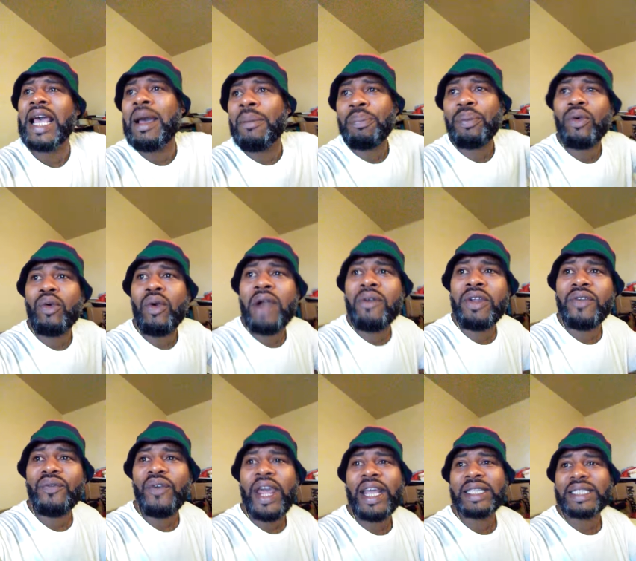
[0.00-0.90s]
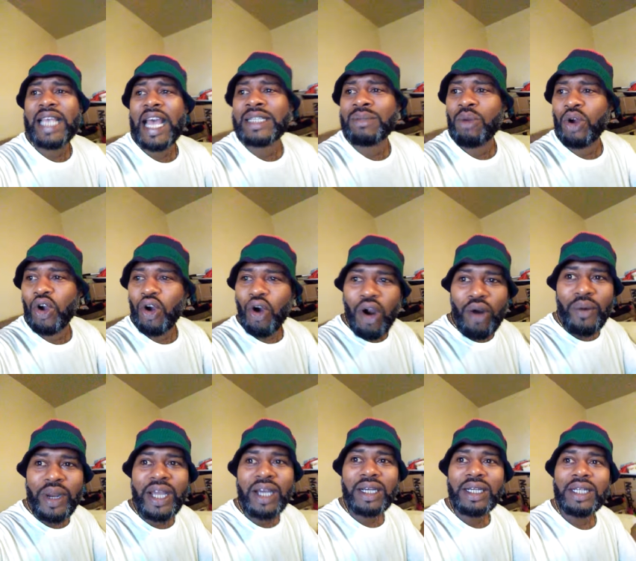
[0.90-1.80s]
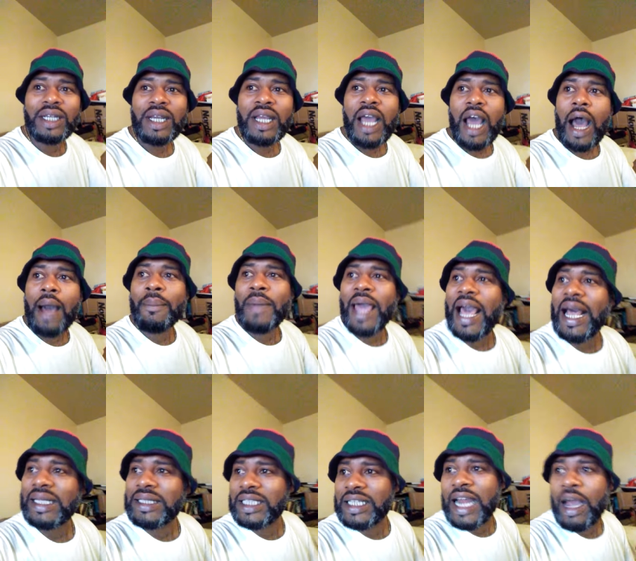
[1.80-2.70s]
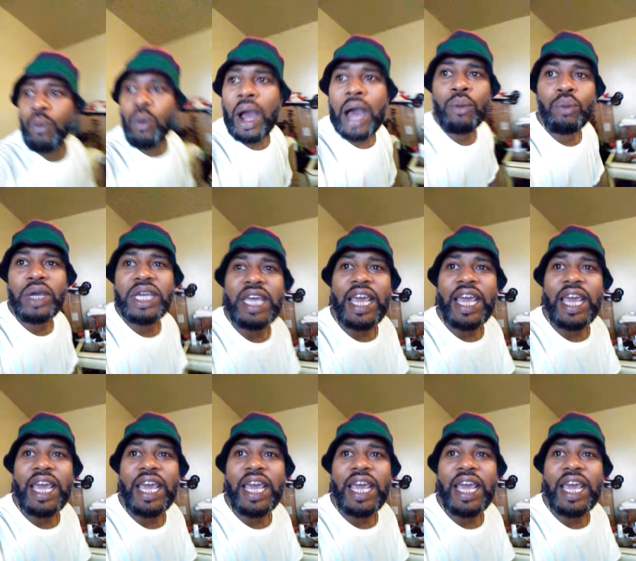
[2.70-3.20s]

temporary phantasmagoria. I'm asking that while